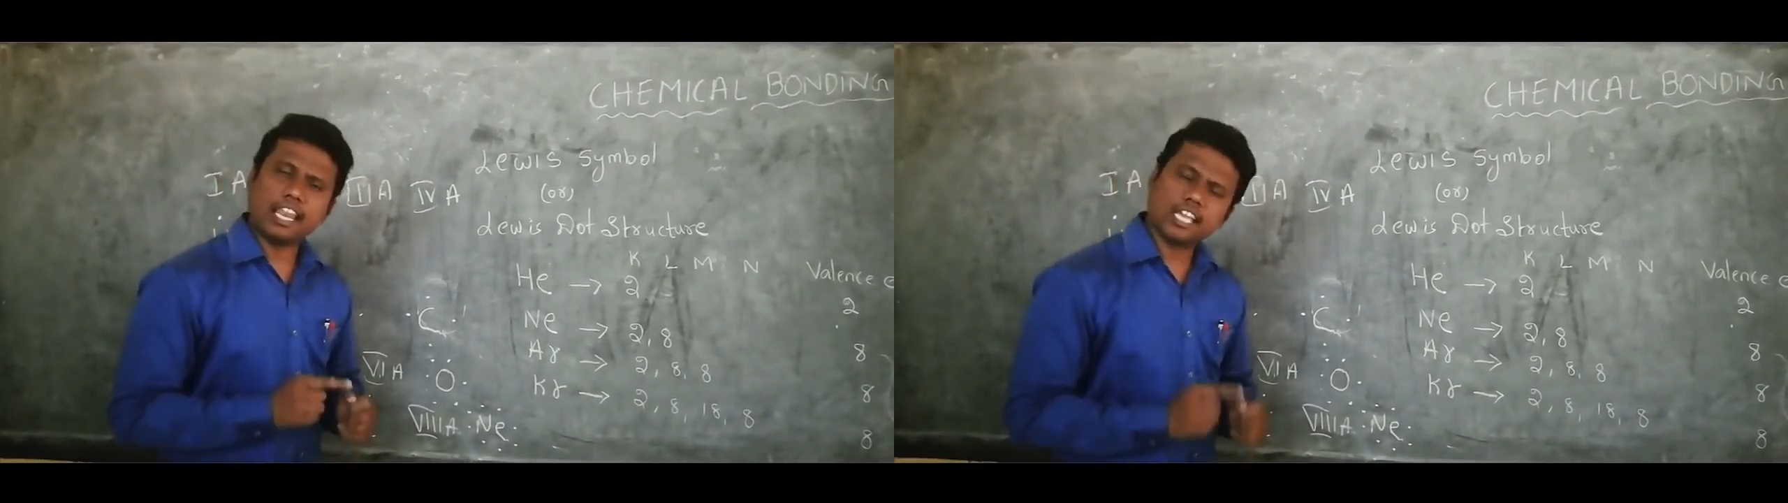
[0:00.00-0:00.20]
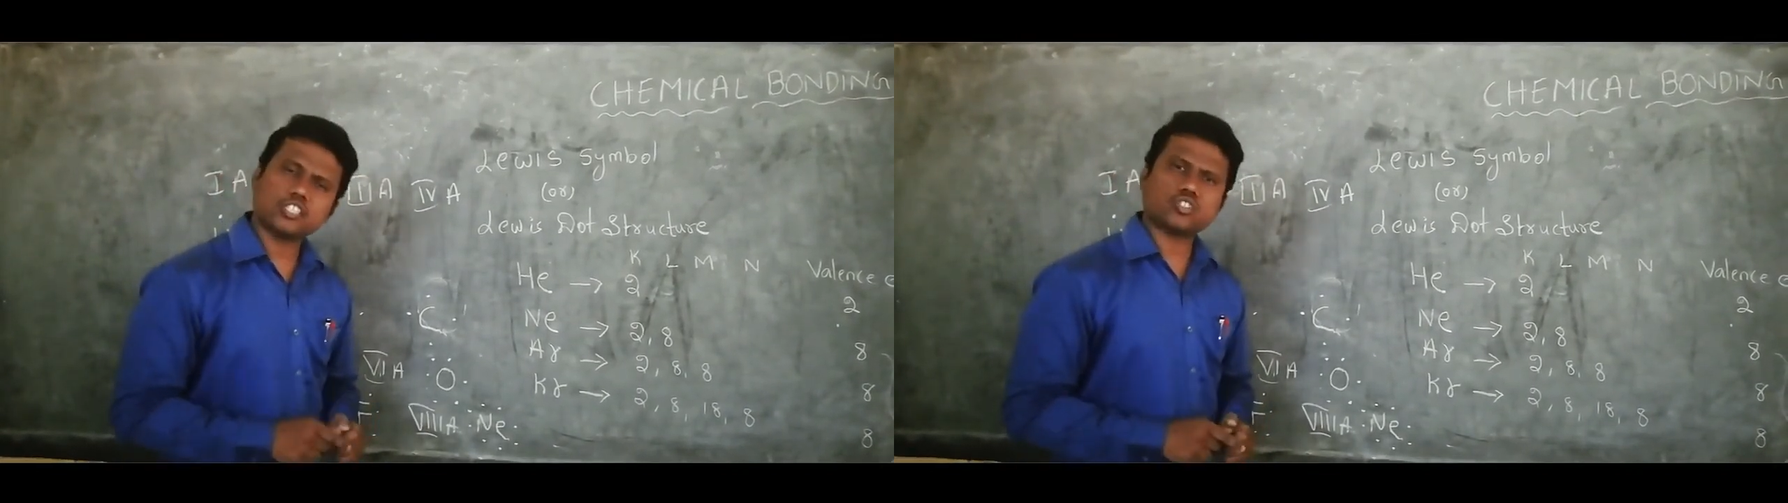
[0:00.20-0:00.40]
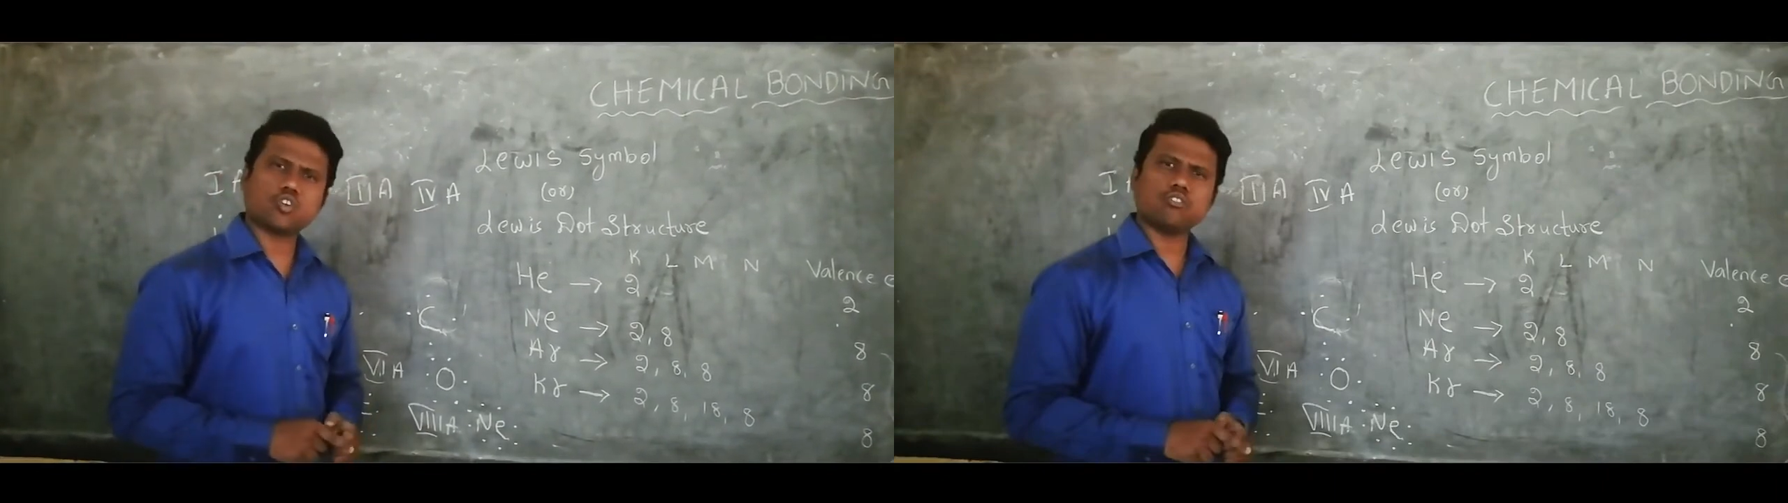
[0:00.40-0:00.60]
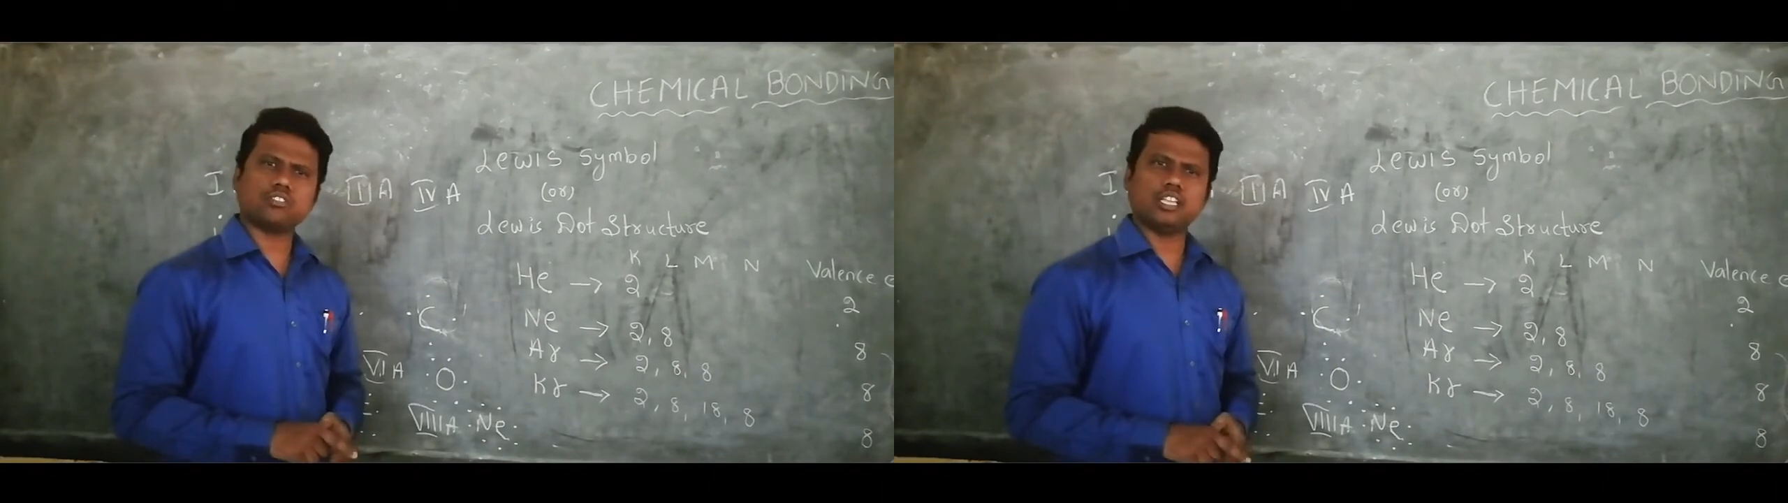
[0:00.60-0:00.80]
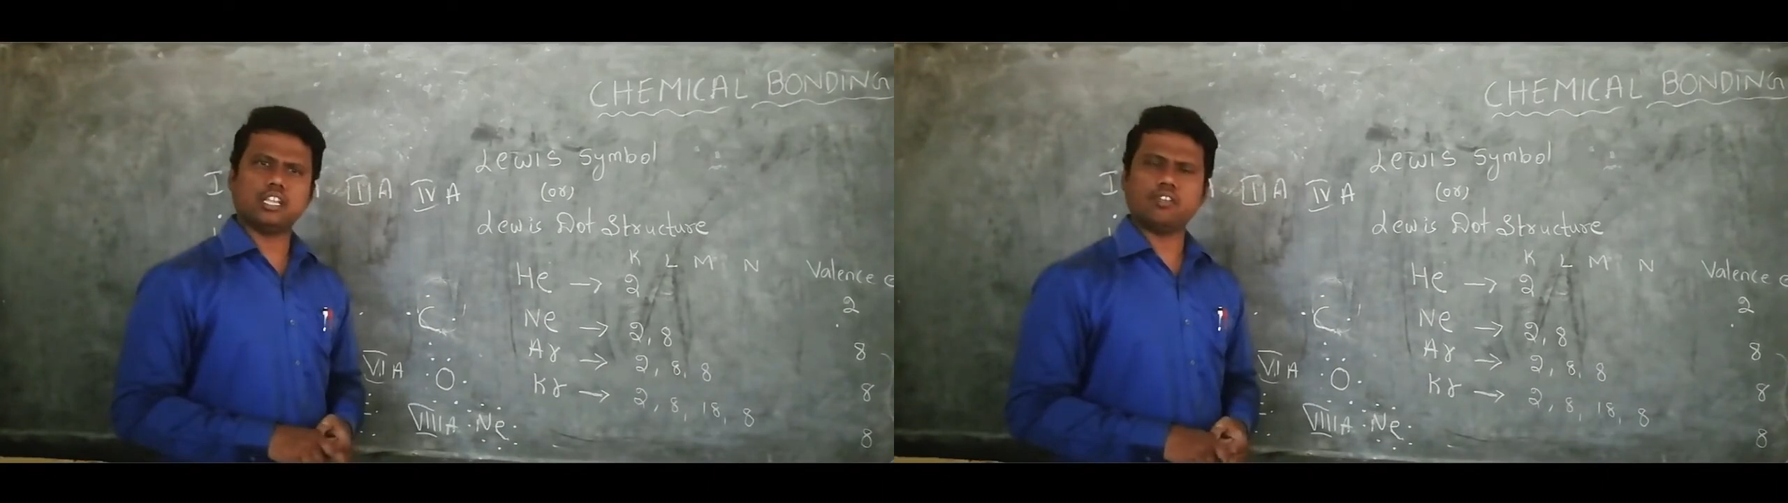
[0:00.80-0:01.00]

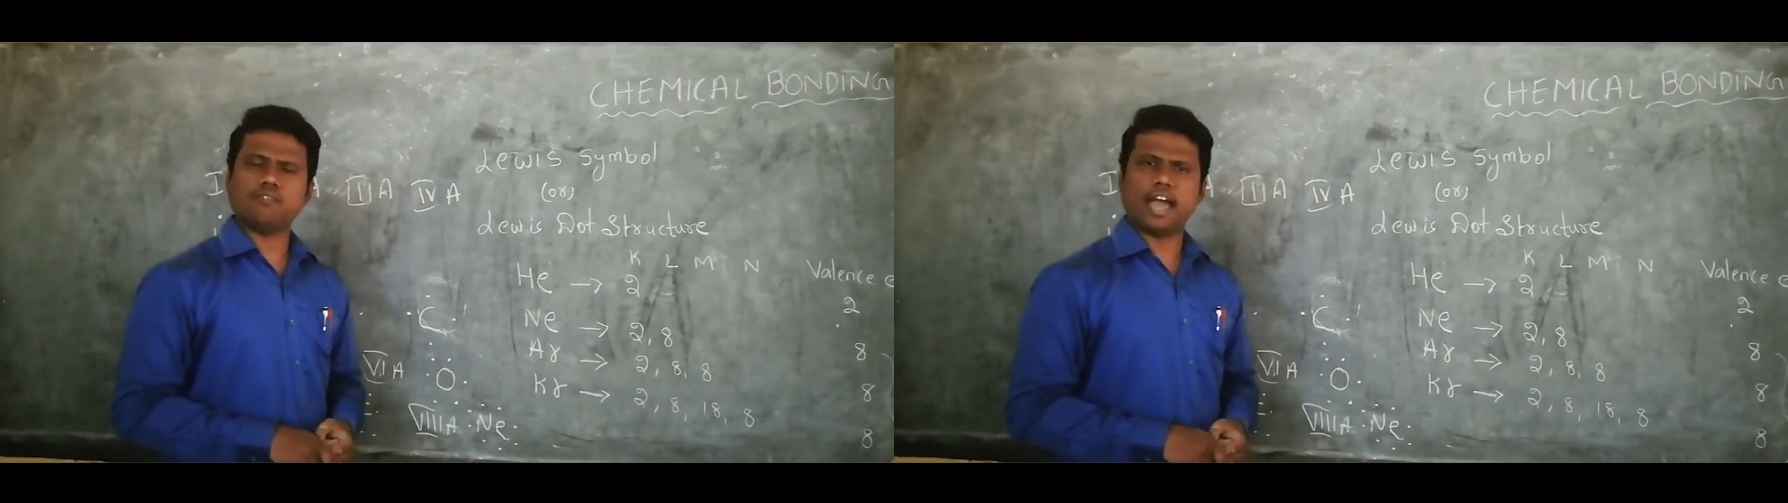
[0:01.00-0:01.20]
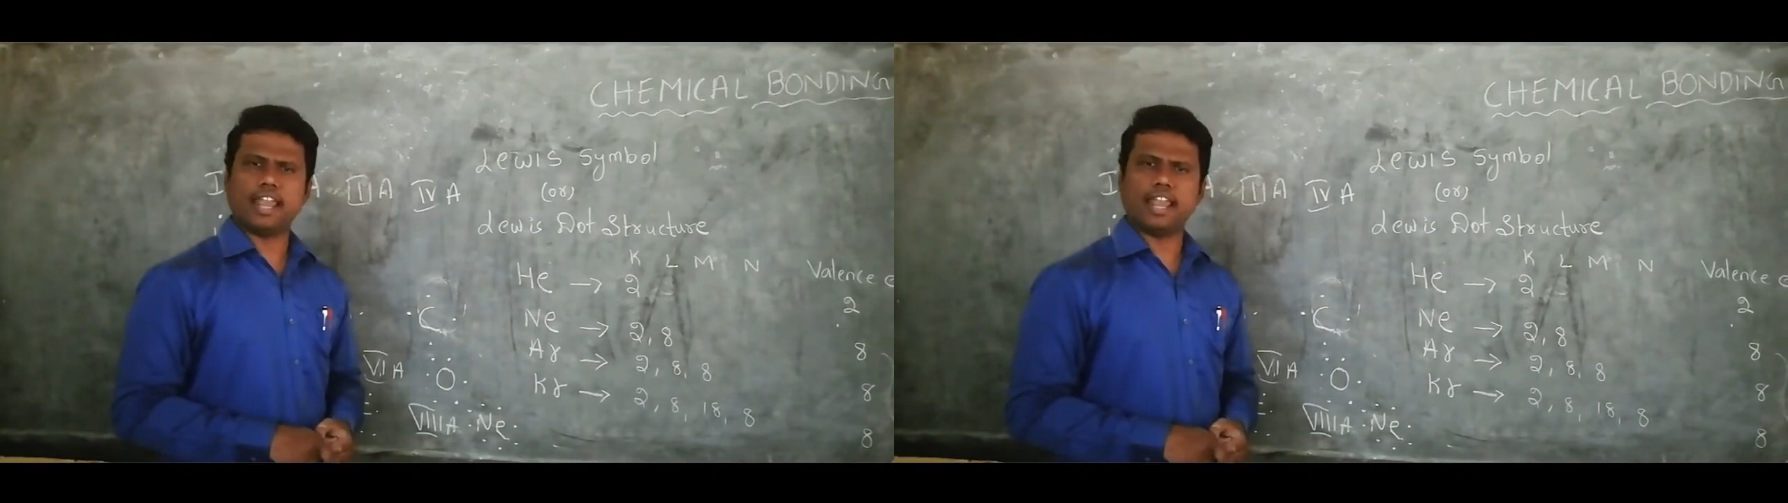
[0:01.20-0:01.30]
electron theory